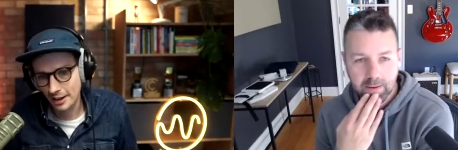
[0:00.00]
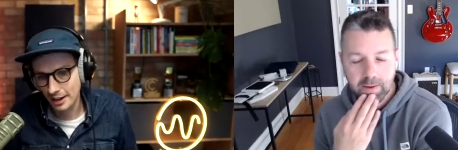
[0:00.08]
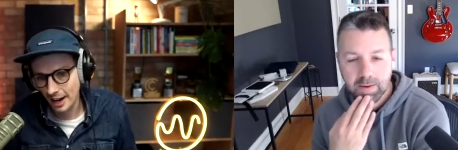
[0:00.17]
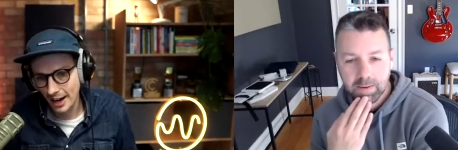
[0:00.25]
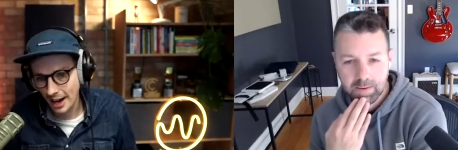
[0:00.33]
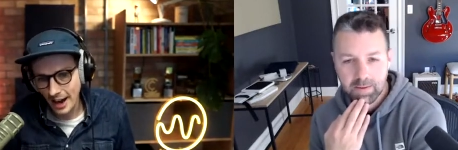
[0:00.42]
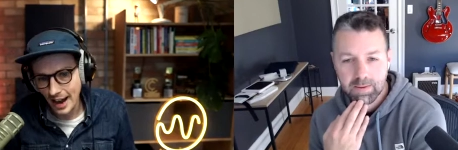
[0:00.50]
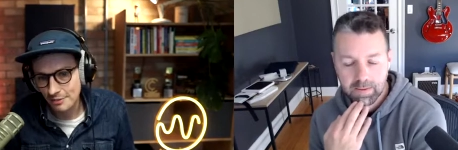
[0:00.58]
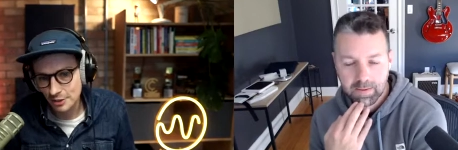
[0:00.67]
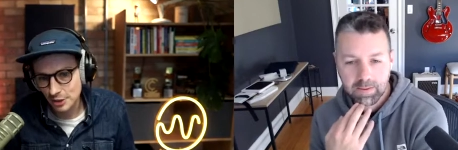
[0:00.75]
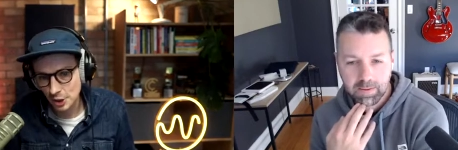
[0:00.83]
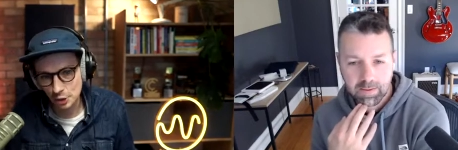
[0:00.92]
Speaker 1: I, I
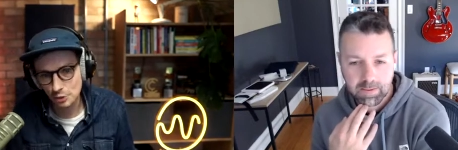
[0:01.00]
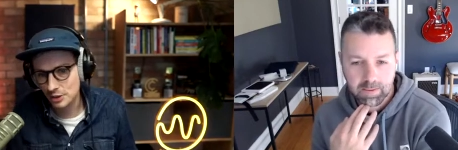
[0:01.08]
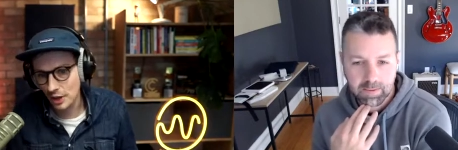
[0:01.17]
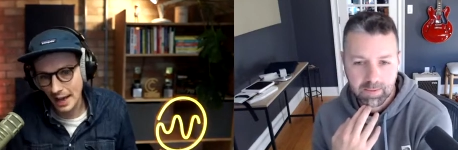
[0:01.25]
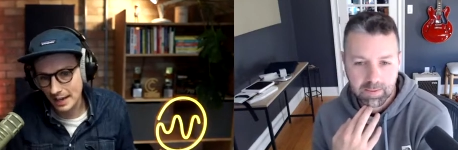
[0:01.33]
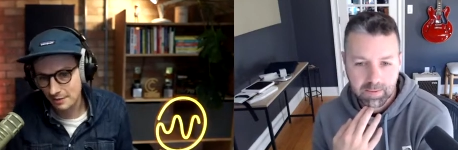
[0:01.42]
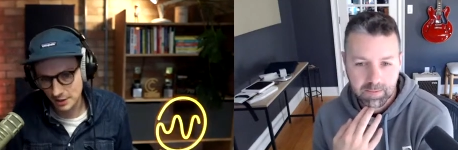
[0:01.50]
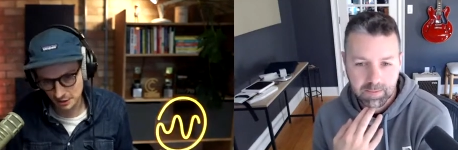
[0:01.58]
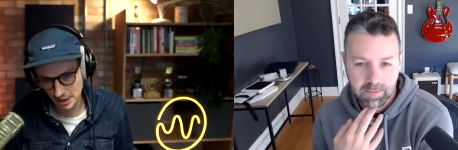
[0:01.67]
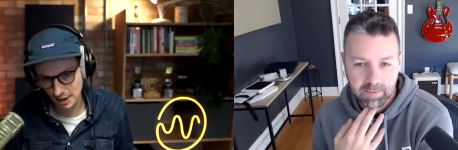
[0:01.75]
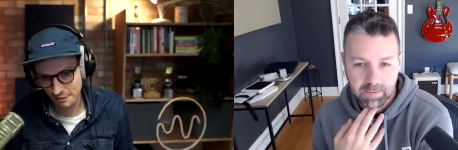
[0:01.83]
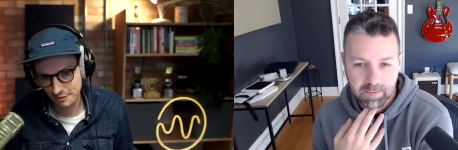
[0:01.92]
haven't used any of this
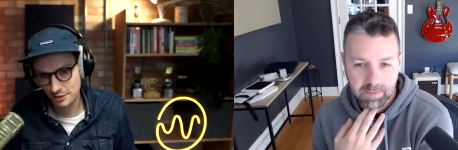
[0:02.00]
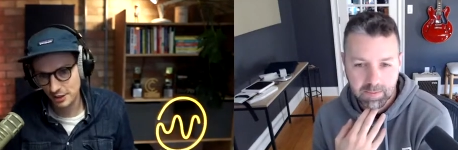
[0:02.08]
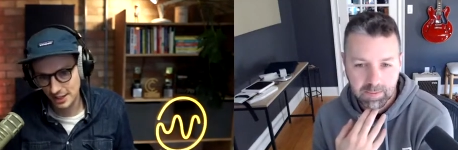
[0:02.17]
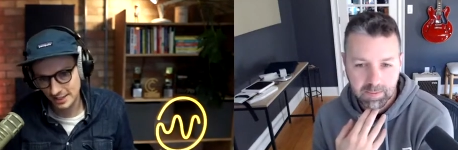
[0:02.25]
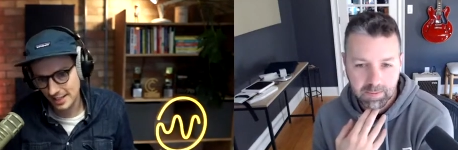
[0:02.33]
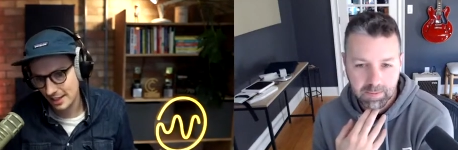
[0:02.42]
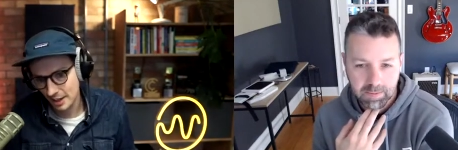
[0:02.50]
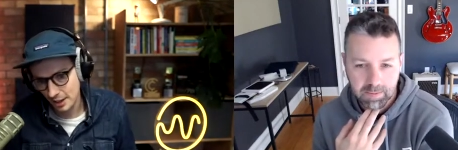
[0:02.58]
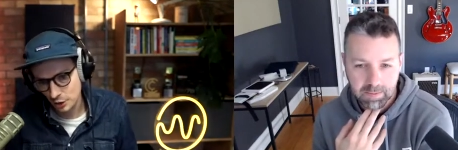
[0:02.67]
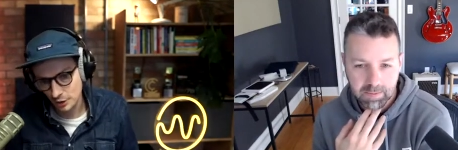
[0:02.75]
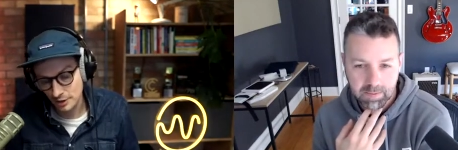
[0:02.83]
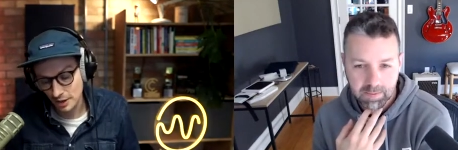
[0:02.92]
stuff to the extent that I
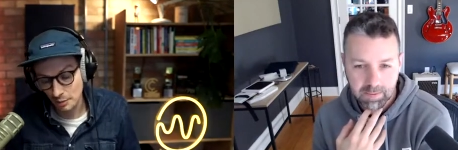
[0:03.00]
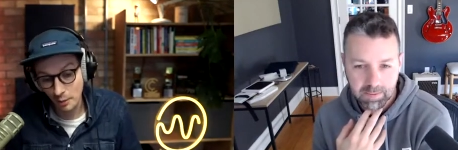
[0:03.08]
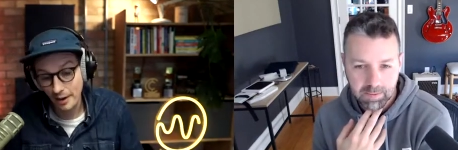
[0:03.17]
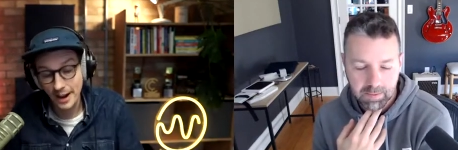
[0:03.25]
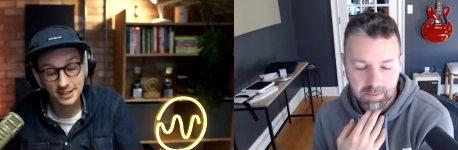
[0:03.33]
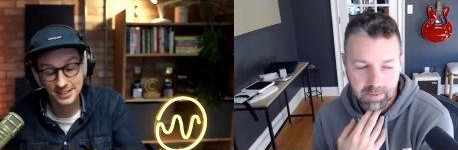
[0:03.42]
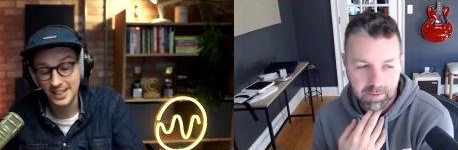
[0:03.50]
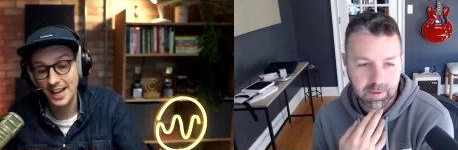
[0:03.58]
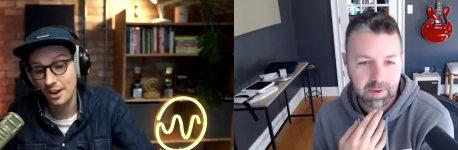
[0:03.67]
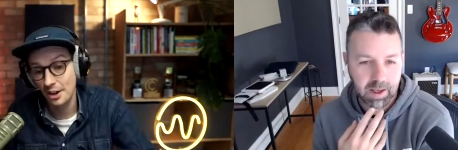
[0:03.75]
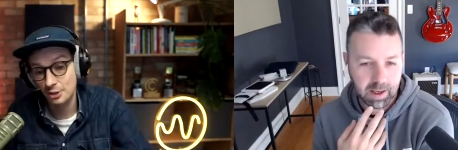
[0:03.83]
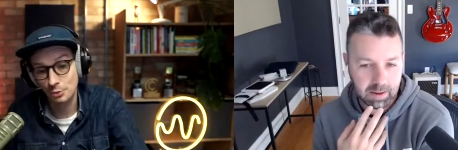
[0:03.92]
should have done. Whereas again,
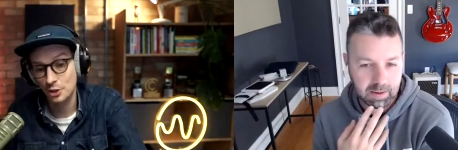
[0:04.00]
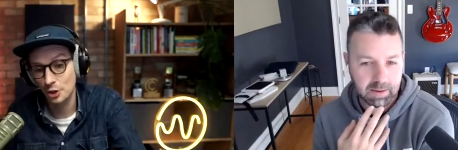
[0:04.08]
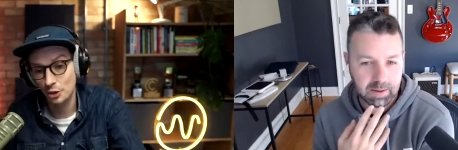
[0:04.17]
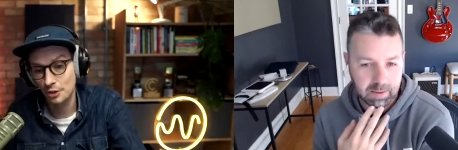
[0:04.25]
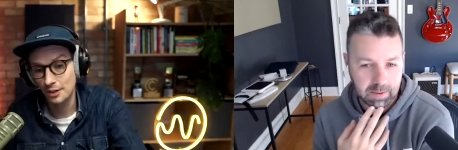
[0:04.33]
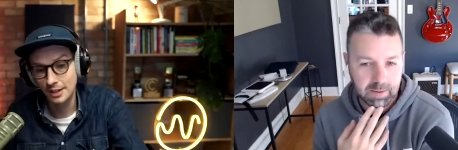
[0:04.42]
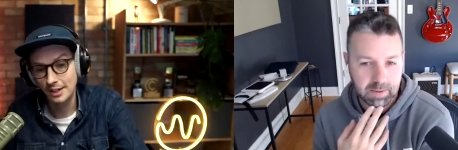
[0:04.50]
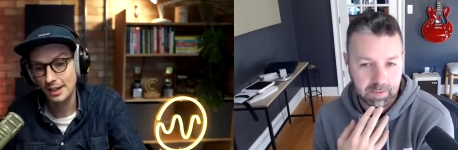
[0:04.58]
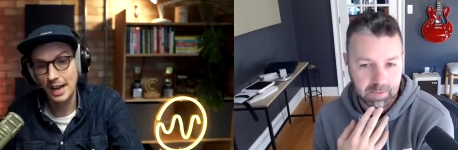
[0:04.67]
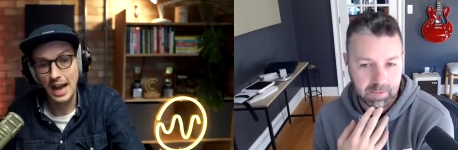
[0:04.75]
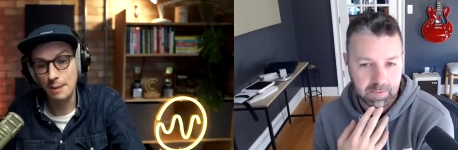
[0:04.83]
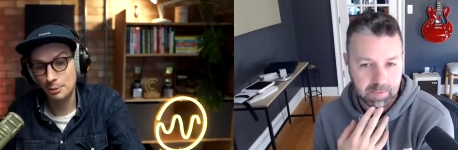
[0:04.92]
I yeah. switch on
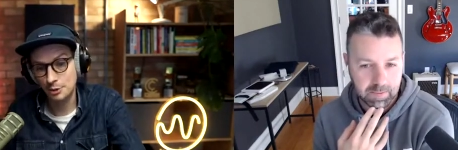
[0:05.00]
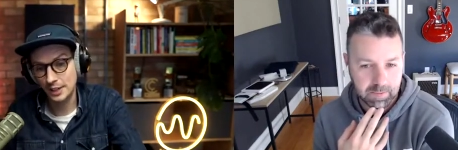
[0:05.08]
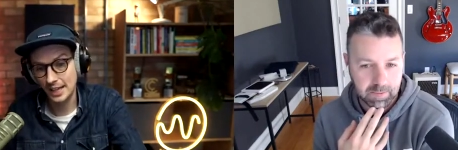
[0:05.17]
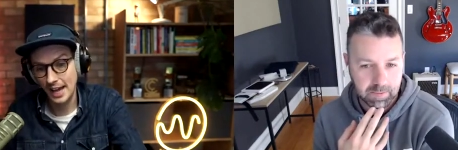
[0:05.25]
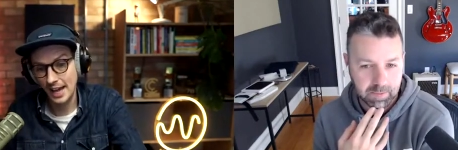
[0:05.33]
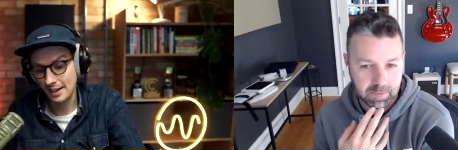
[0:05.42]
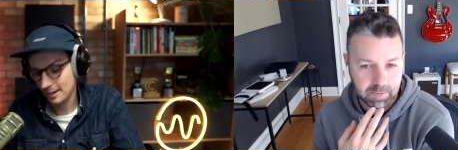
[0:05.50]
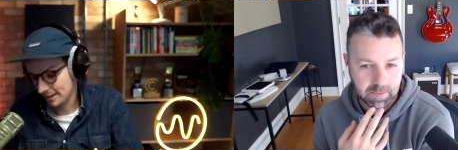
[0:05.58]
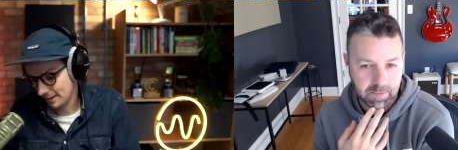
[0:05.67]
Ableton again.